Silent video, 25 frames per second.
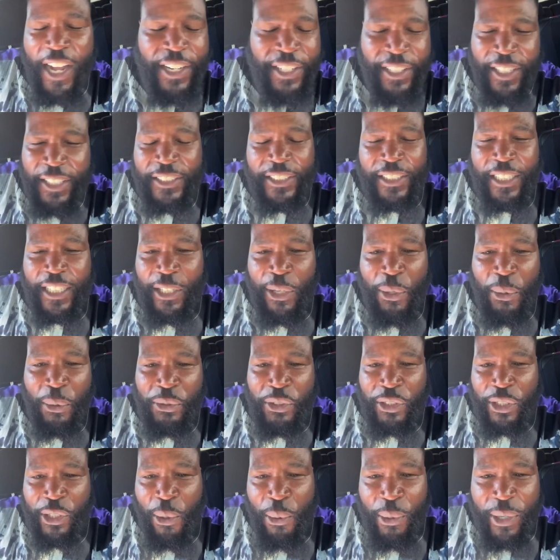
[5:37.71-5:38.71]

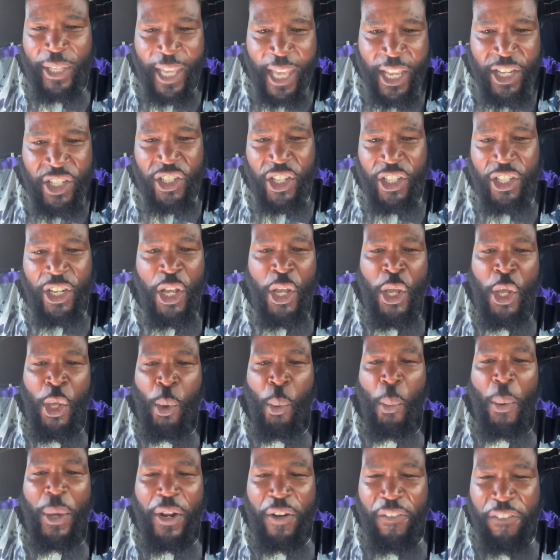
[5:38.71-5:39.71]
undisclosed location
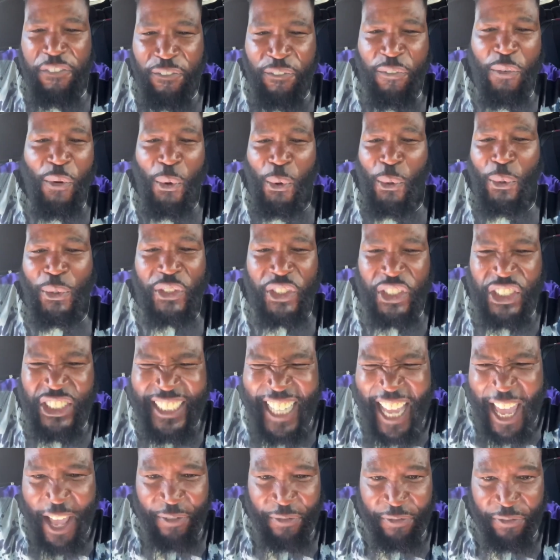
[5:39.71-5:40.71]
with a full
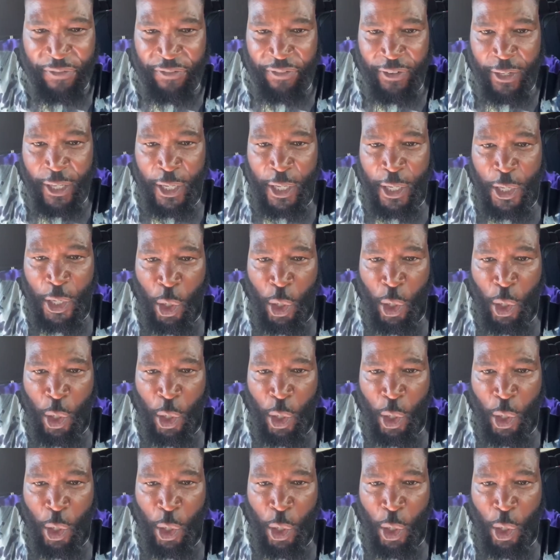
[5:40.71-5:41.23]
chef.